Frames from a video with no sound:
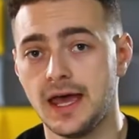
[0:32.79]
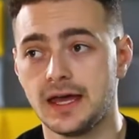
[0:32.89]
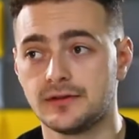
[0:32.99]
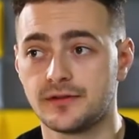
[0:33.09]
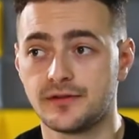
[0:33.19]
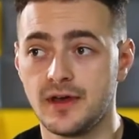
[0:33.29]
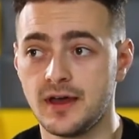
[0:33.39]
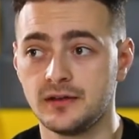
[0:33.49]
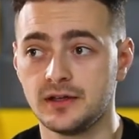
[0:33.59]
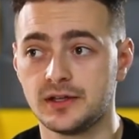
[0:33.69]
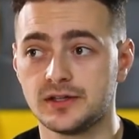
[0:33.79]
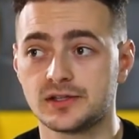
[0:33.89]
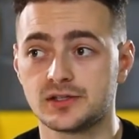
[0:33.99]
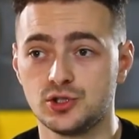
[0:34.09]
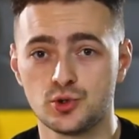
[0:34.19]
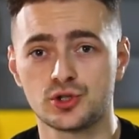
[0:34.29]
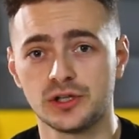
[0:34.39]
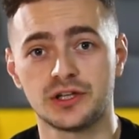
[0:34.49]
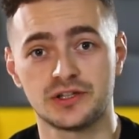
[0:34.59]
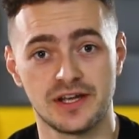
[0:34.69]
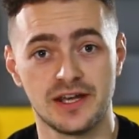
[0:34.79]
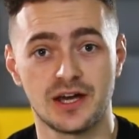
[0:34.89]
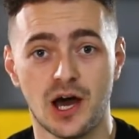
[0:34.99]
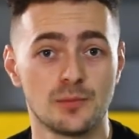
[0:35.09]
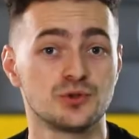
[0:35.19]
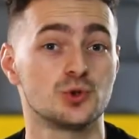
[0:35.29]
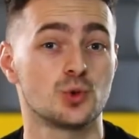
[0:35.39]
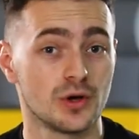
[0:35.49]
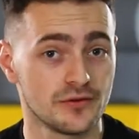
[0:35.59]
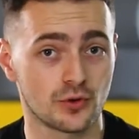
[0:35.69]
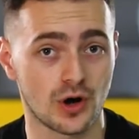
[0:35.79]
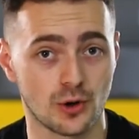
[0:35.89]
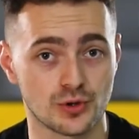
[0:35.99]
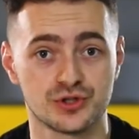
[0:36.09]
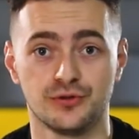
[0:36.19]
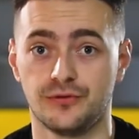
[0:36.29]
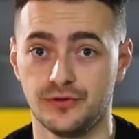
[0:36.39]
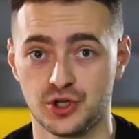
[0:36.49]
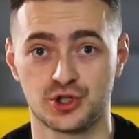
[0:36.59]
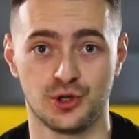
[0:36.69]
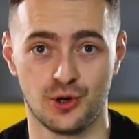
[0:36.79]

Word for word: and then it's usually gonna take up to 24 hours to finish it